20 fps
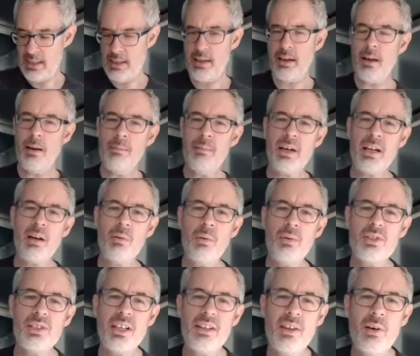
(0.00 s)
And I will
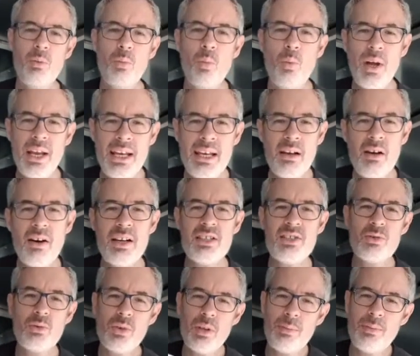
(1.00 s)
say that when I
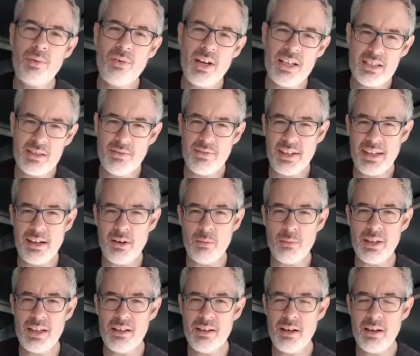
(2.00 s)
saw the price of the helmet,